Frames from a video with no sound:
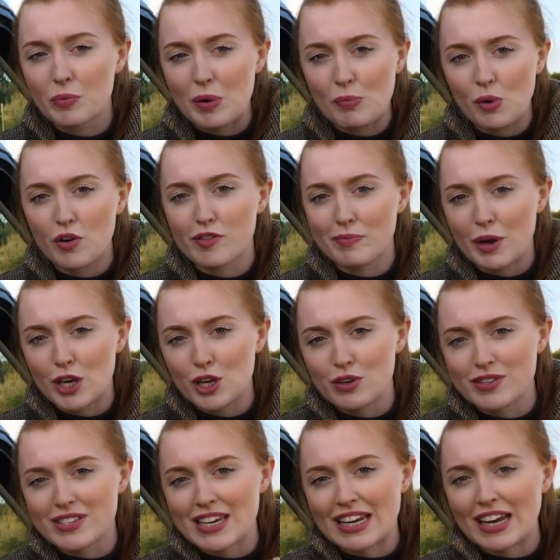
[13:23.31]
We bought it from a
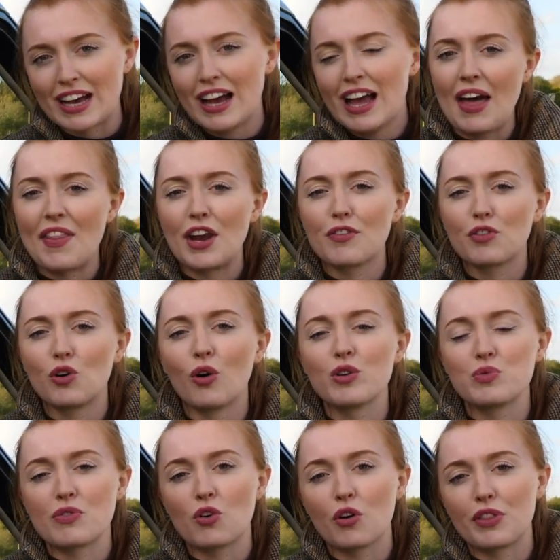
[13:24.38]
used dealer, and then of course
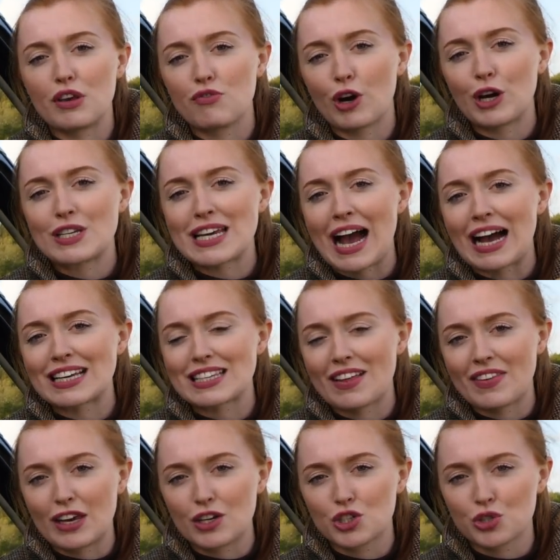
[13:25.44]
we've got the road tax and
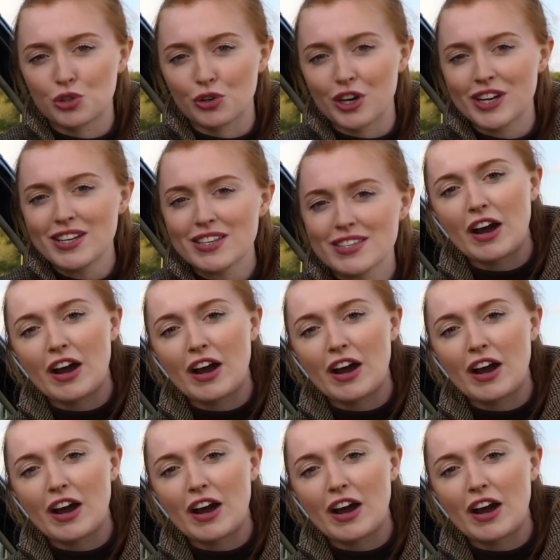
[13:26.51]
the insurance,